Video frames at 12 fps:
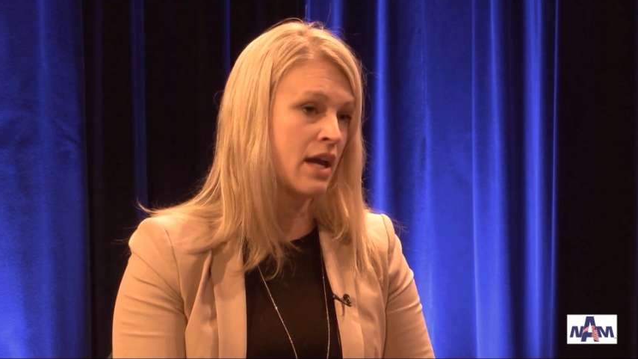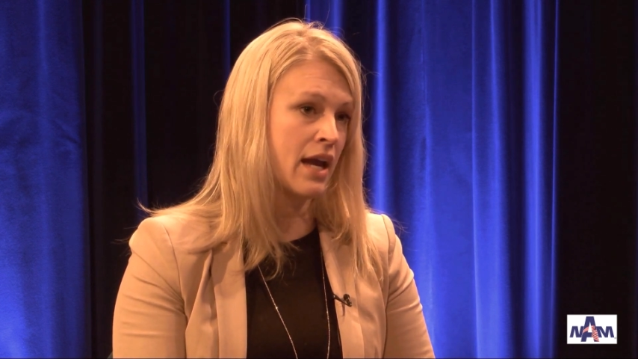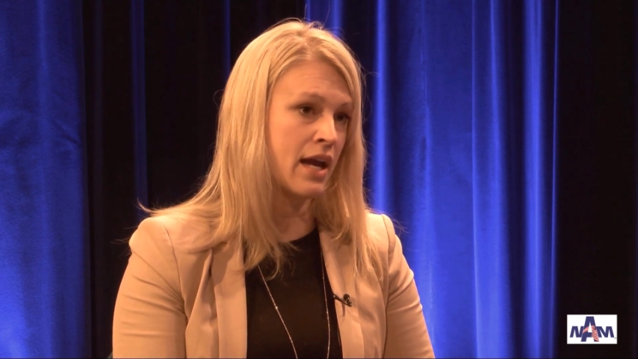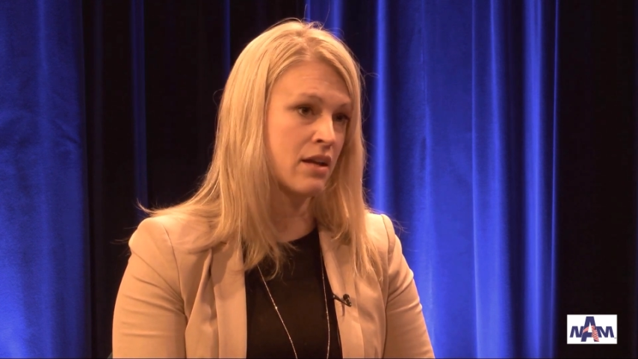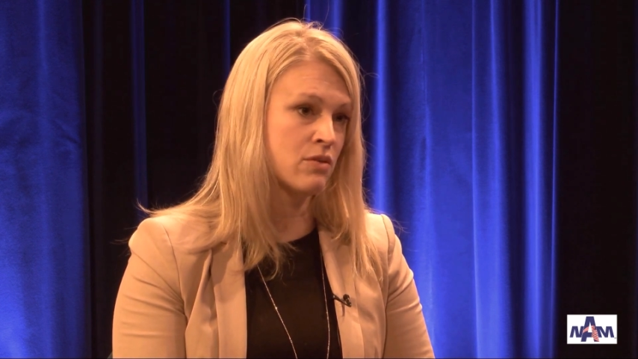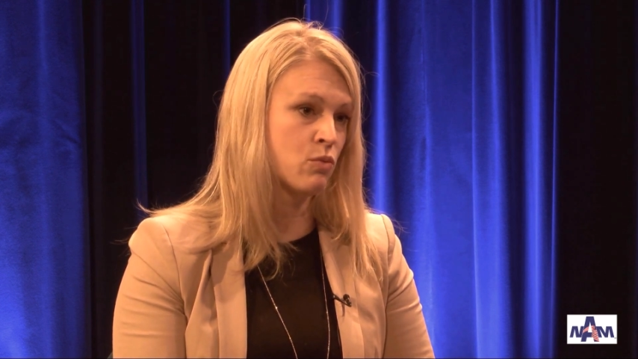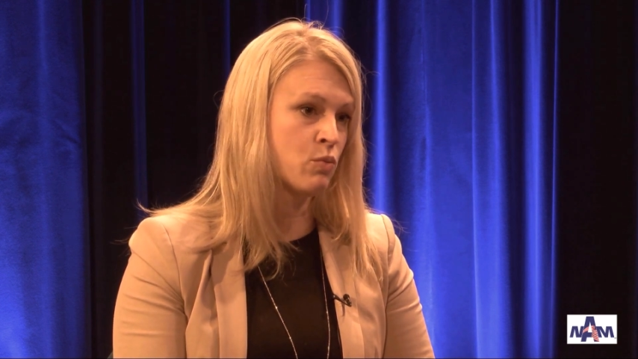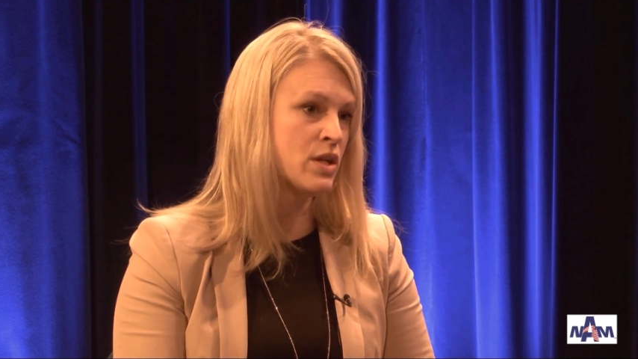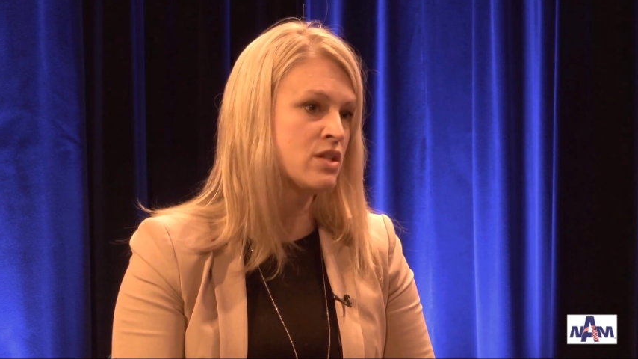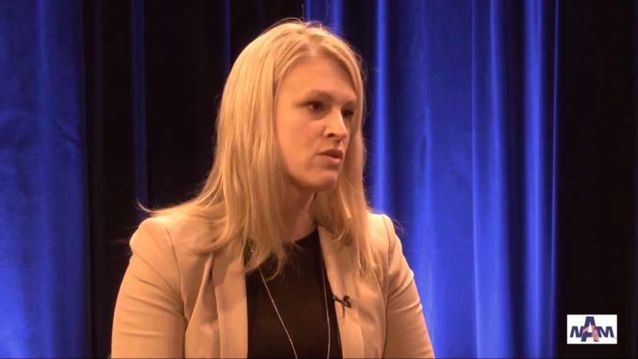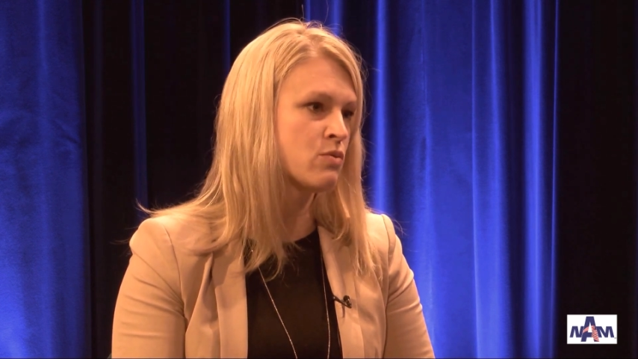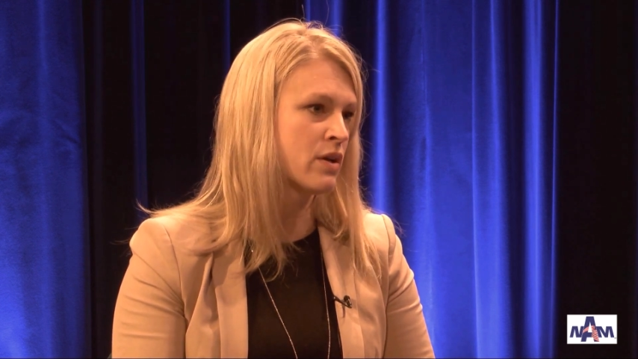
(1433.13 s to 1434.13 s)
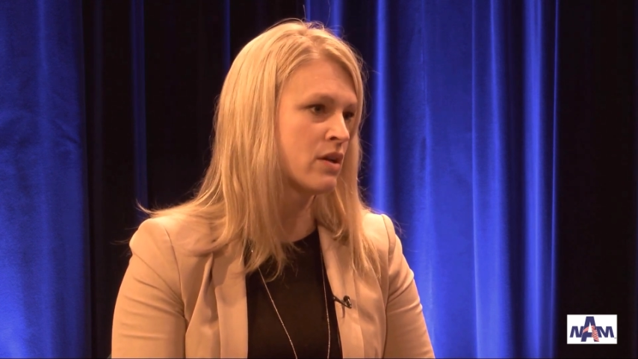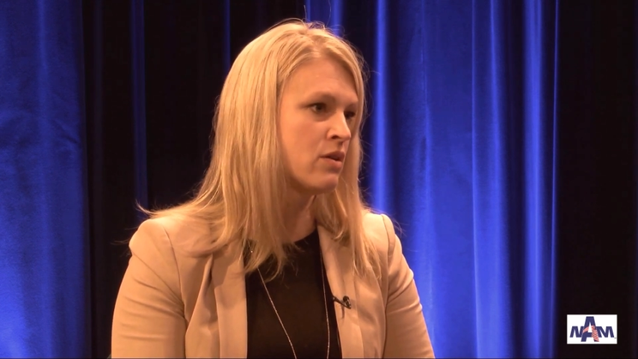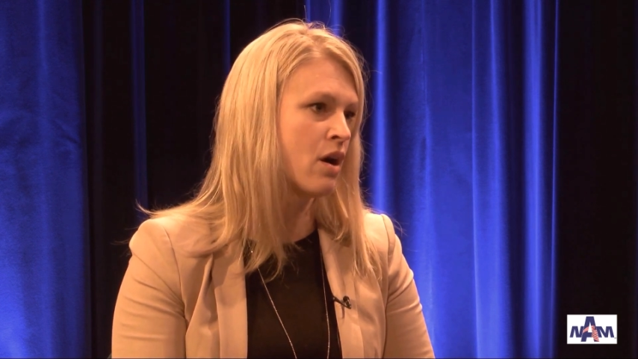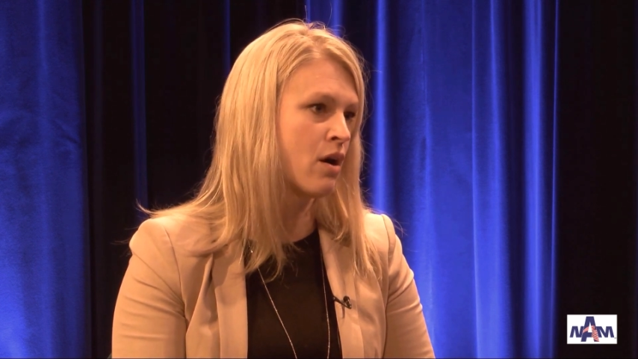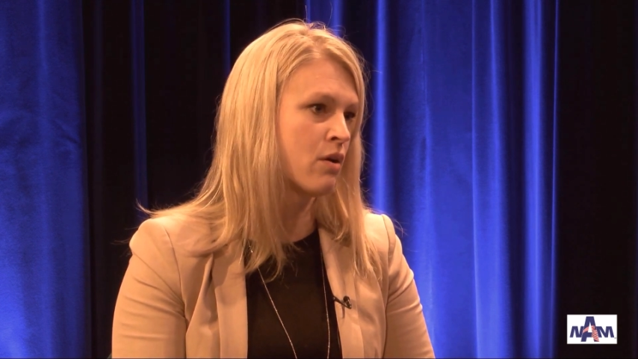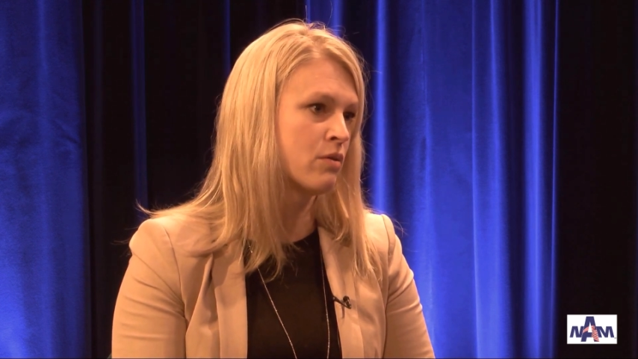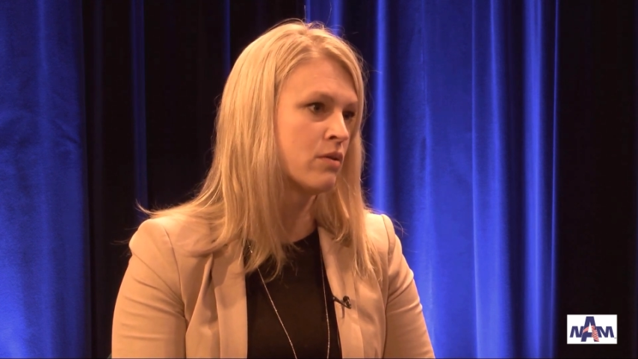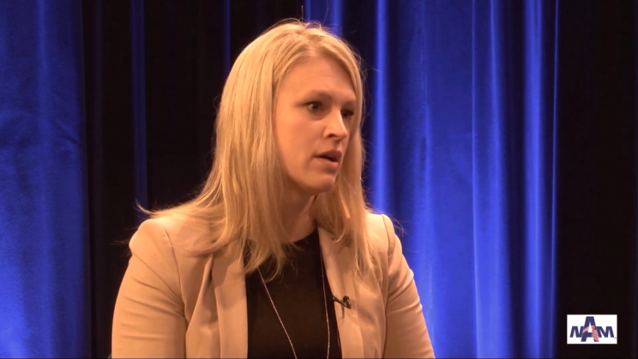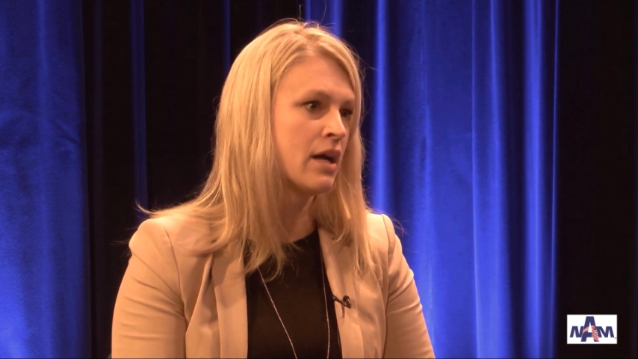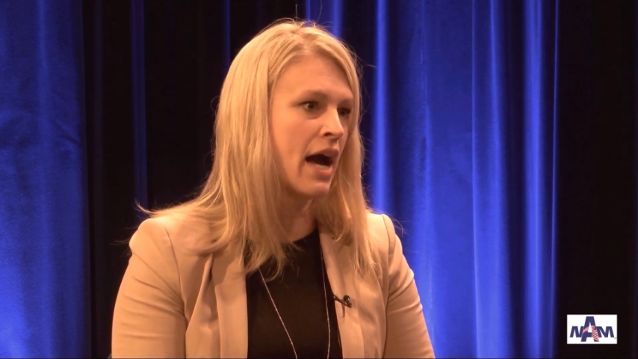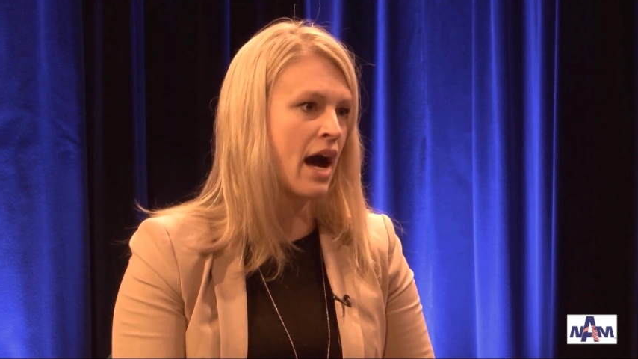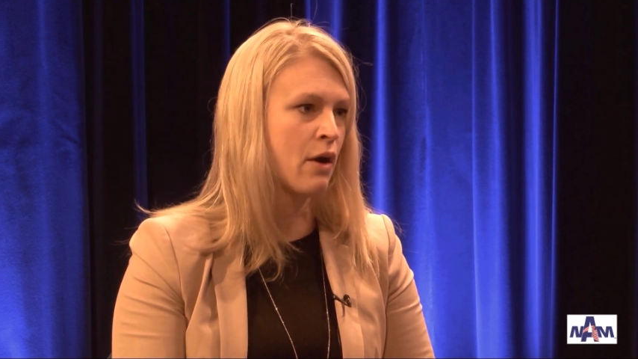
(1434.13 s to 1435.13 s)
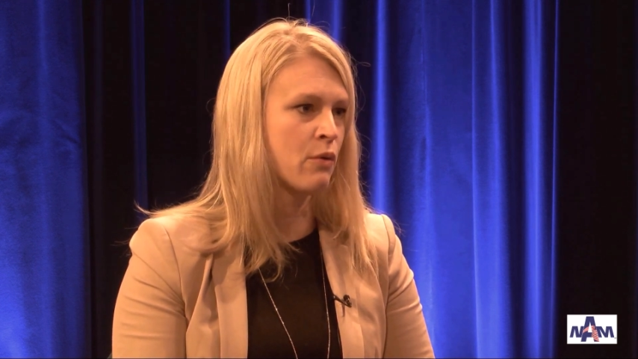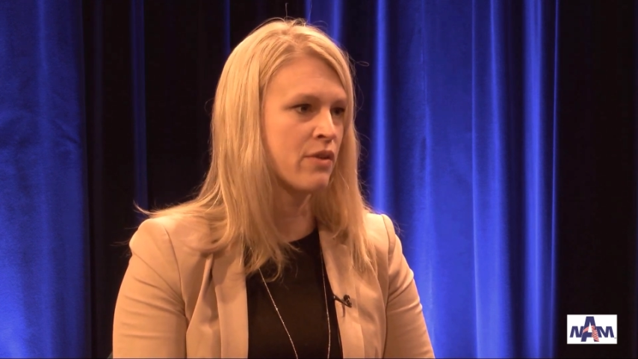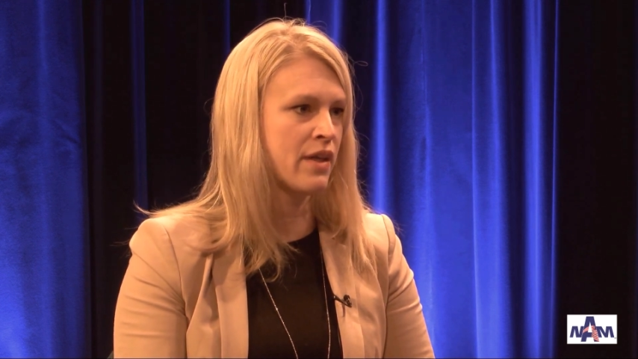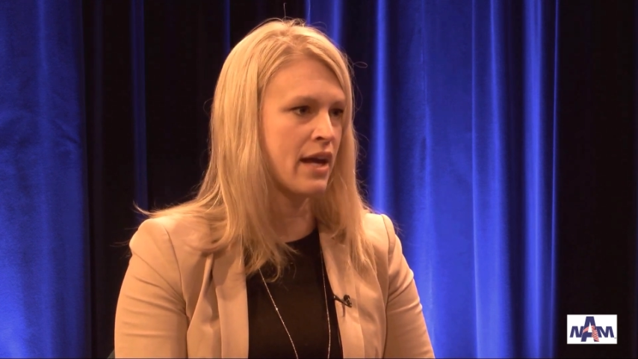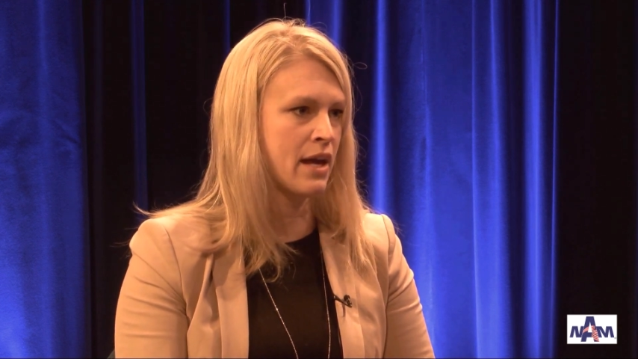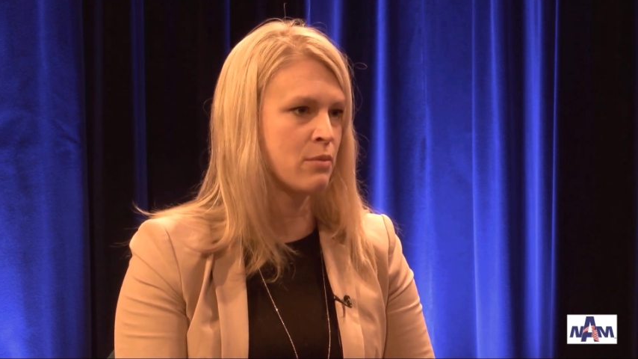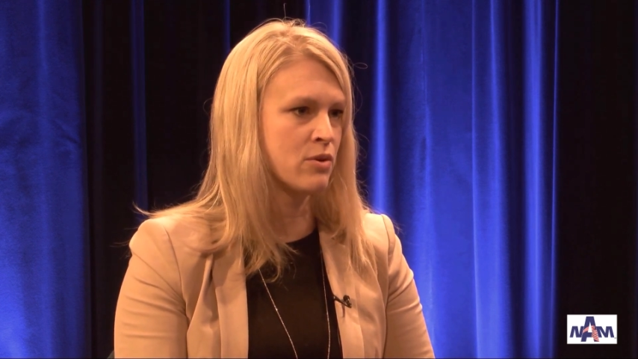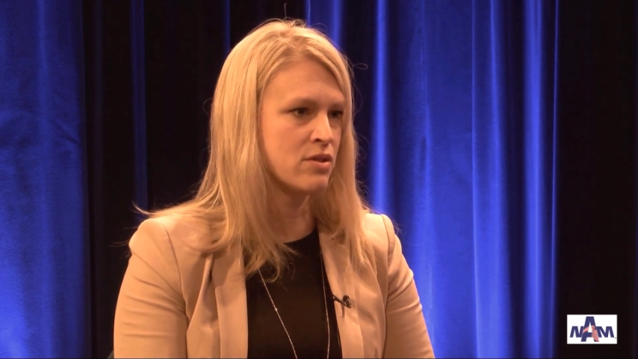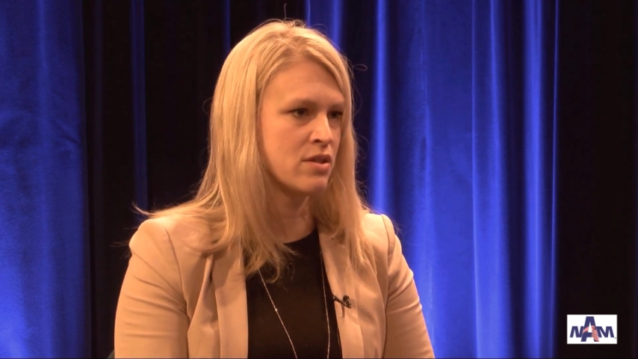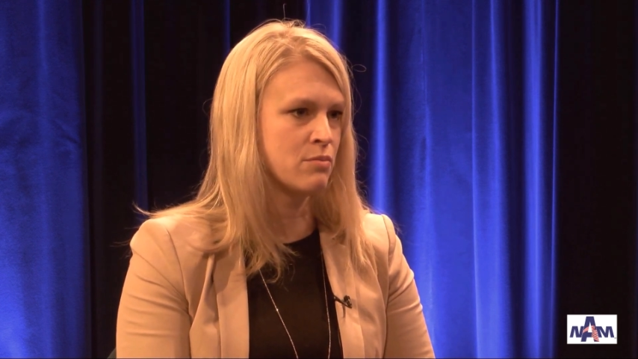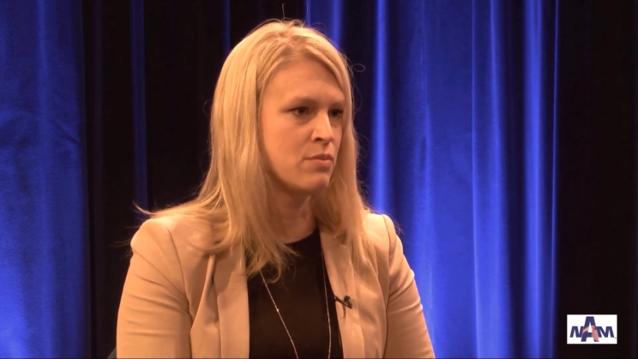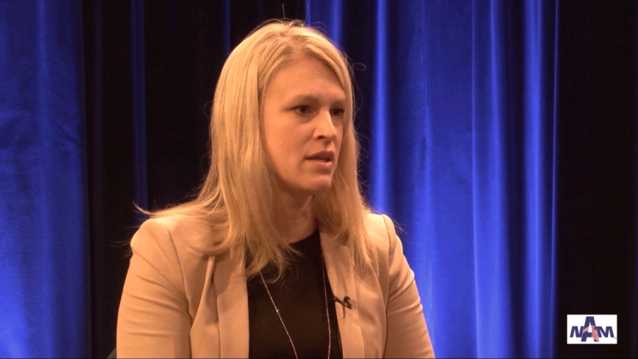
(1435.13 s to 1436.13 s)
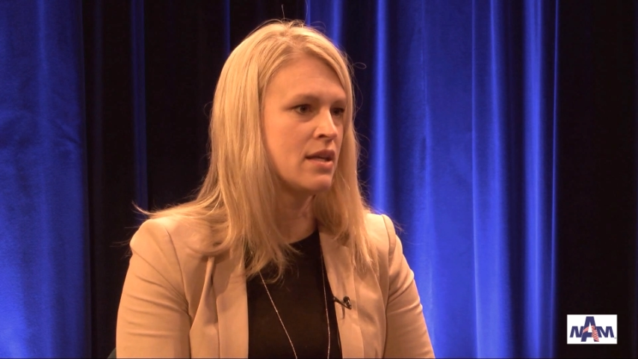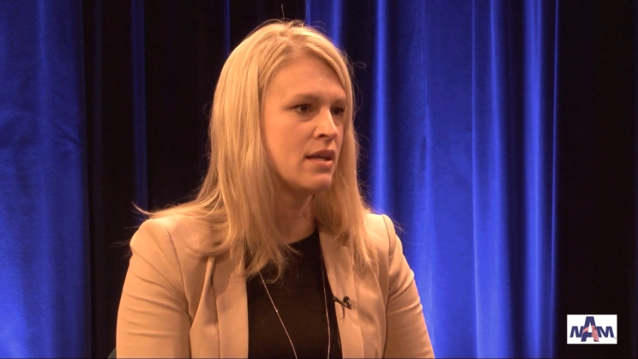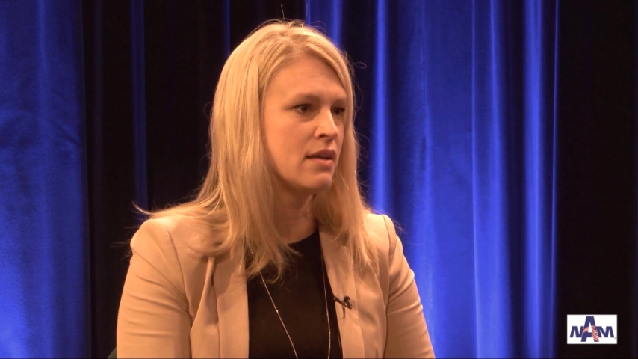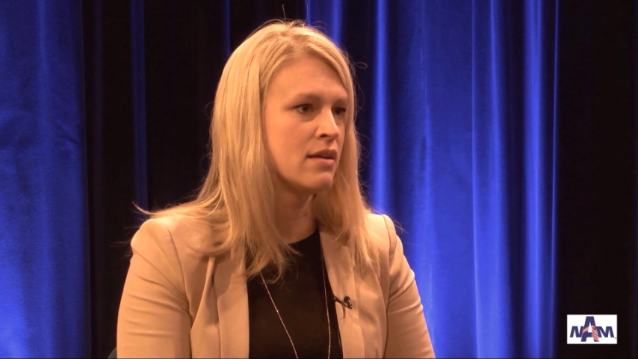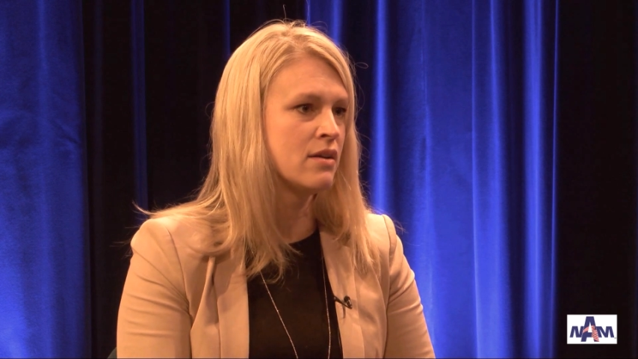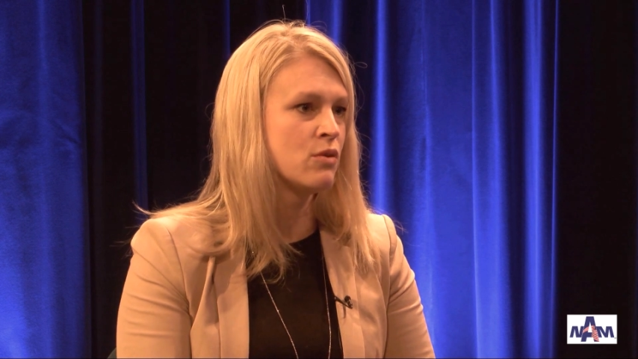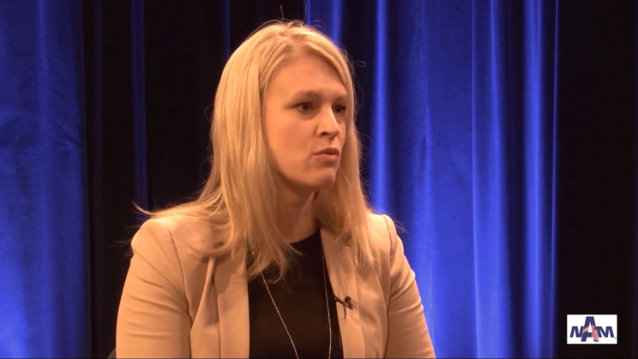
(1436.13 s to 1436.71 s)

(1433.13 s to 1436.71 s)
and we just want to know how are they able to be